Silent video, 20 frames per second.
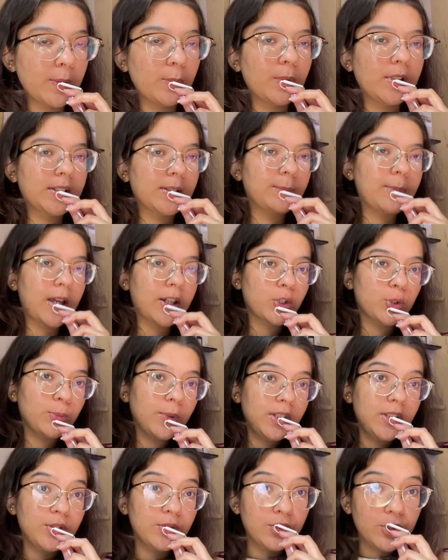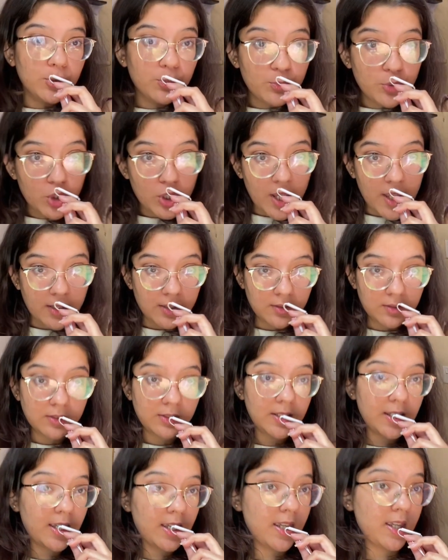Welcome back to my YouTube channel.
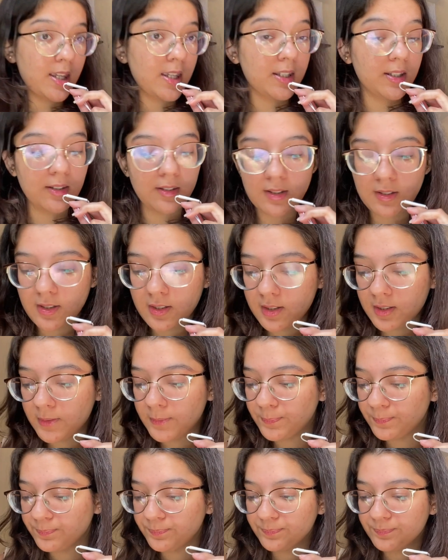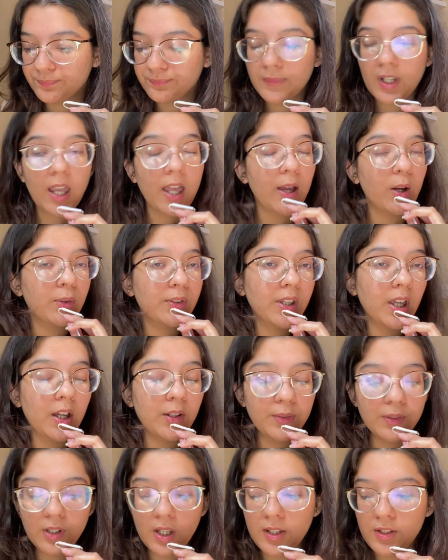And how
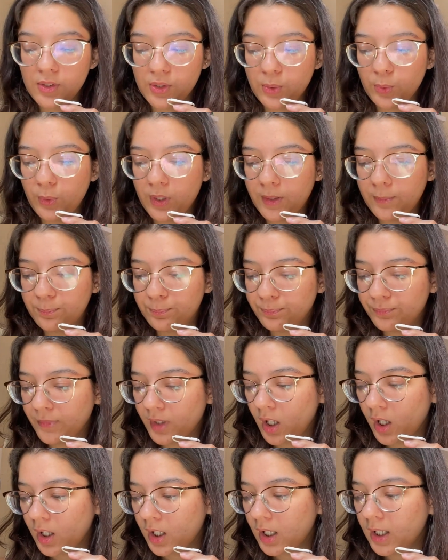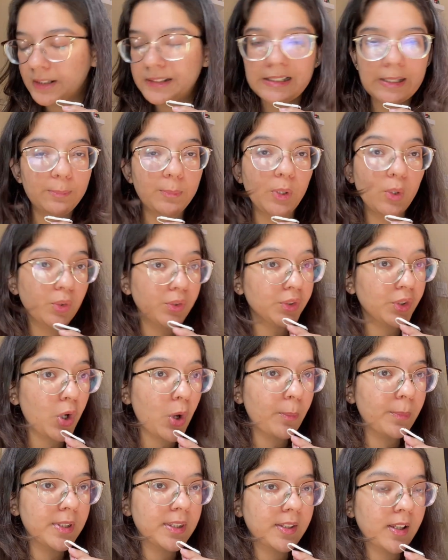you guys doing? Let me know in the
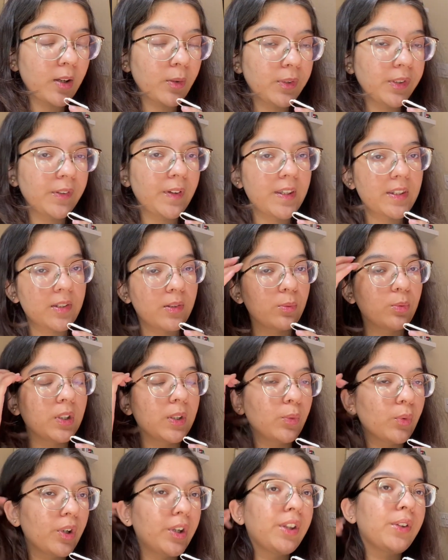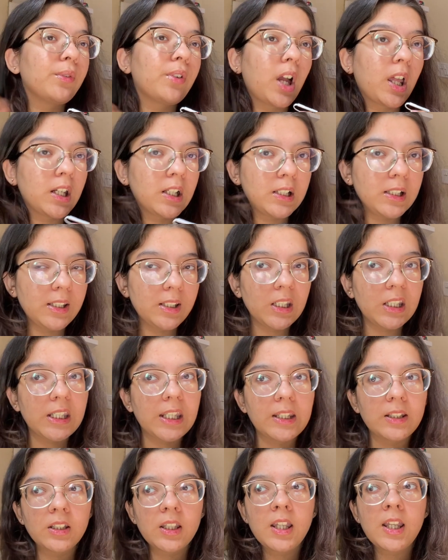comments how are you guys doing. What are you currently reading?